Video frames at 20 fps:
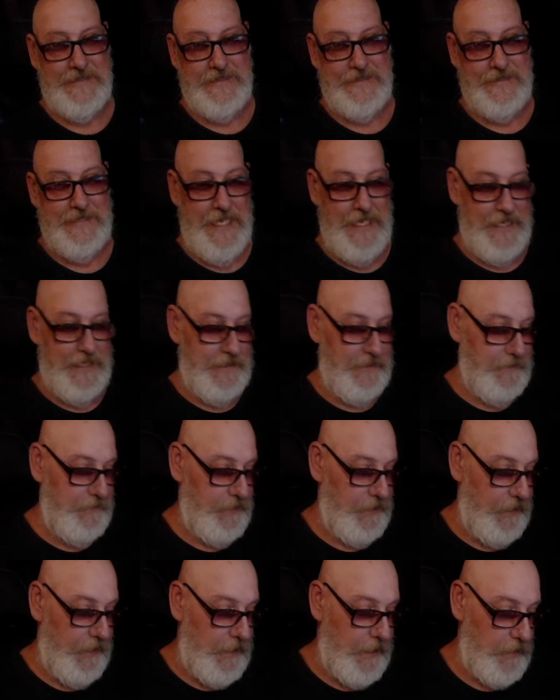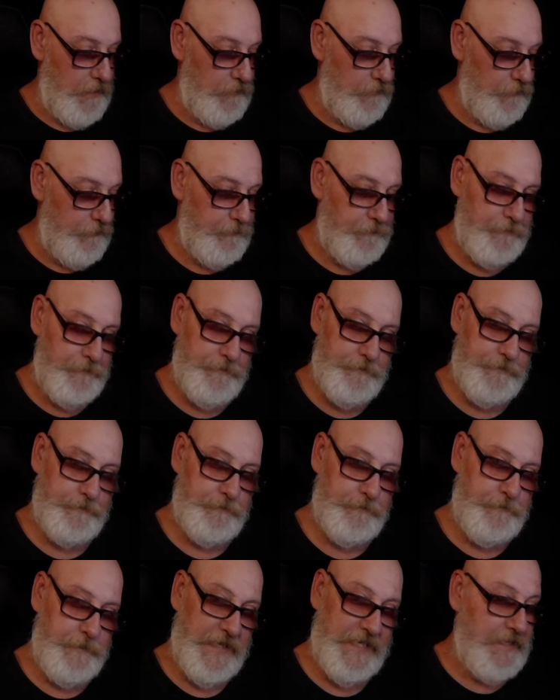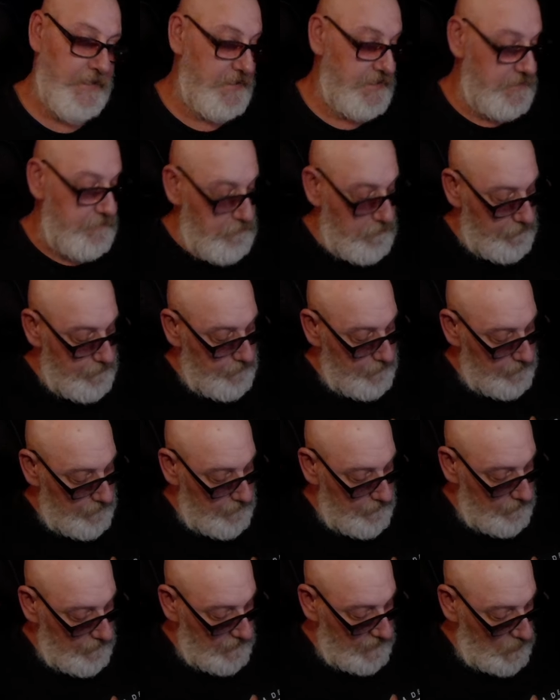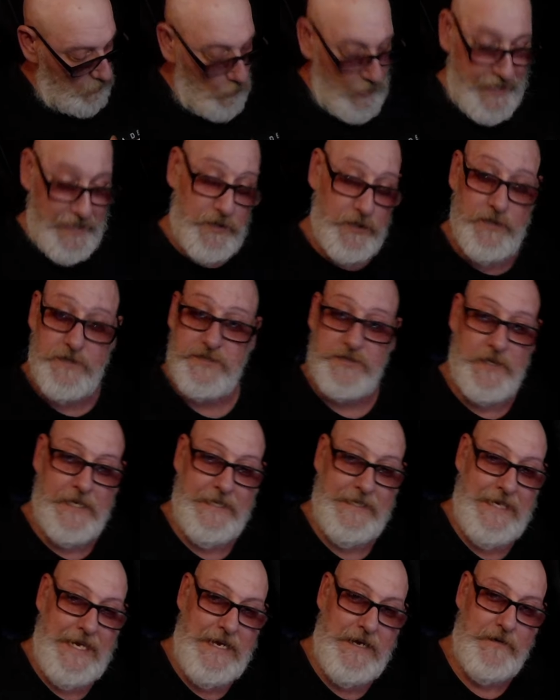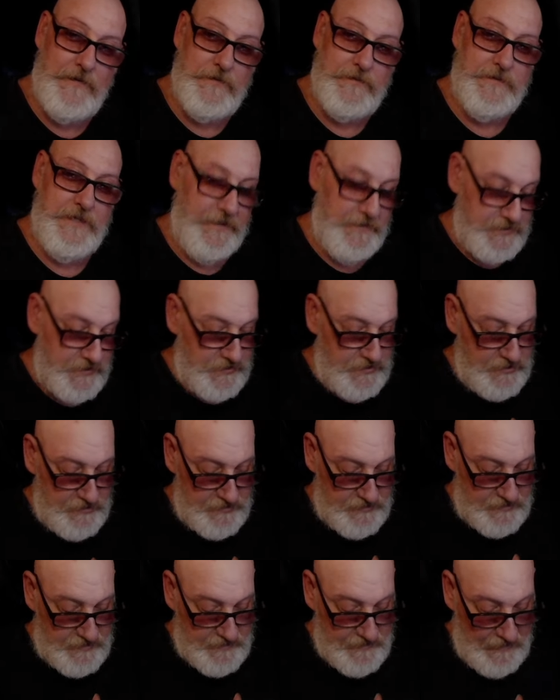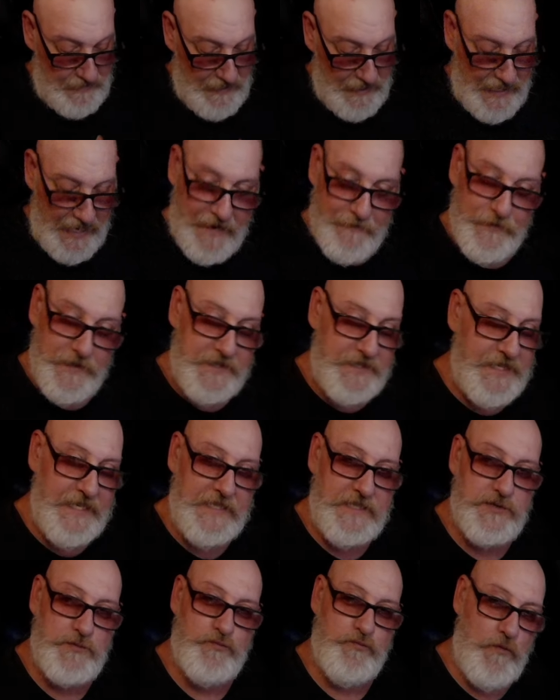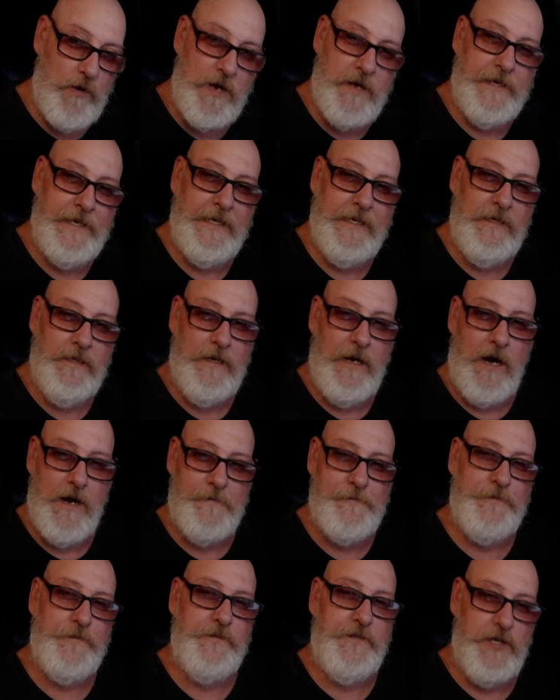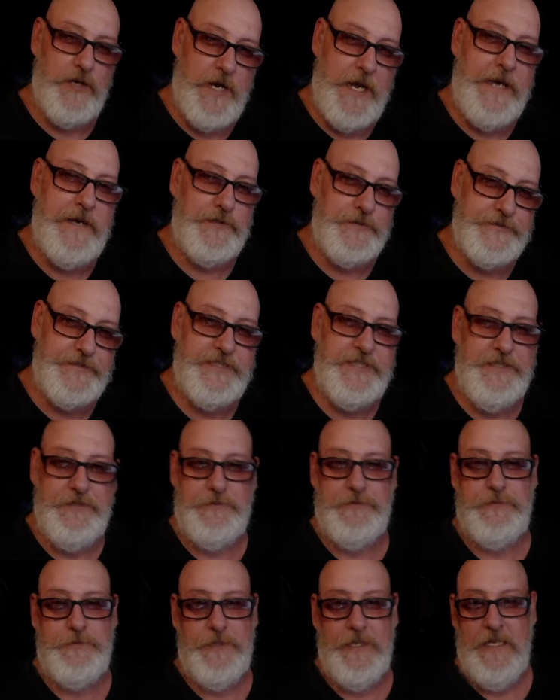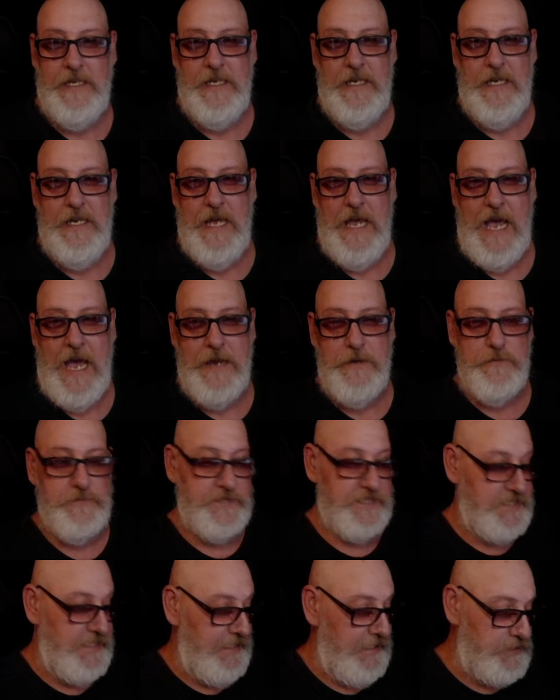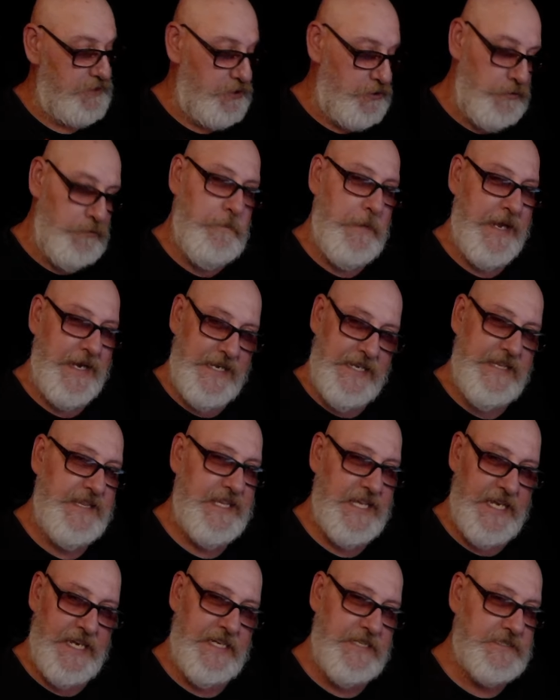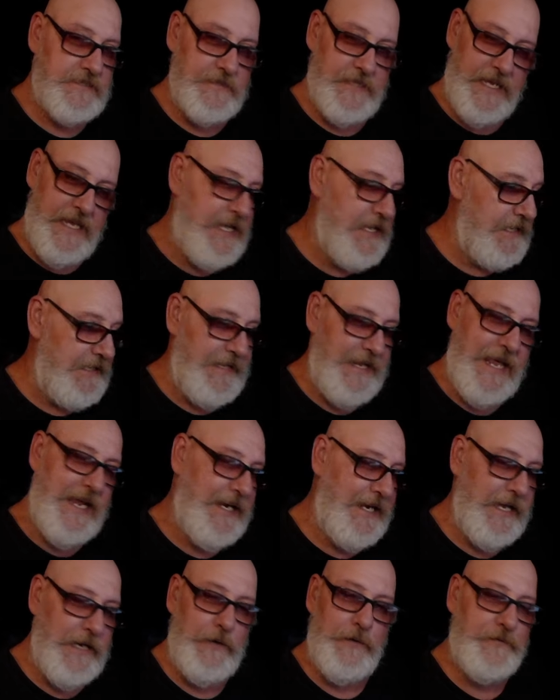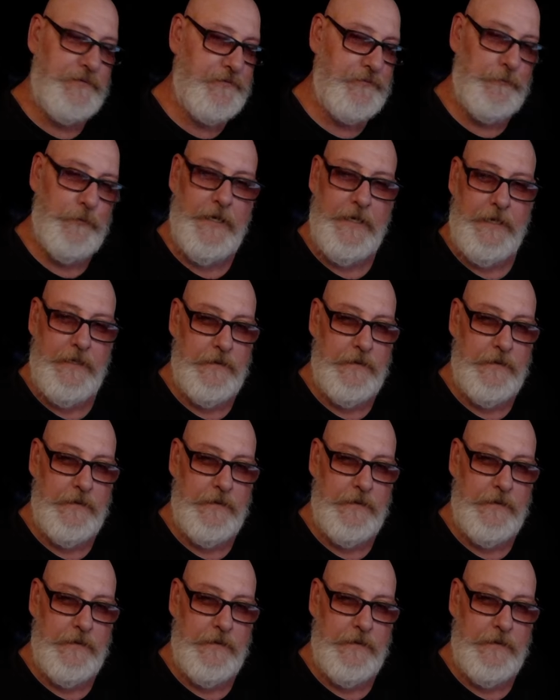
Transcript: then you know, because the way it looks right now, it's just everything's running off of your L2. I don't see too many things hitting that L3.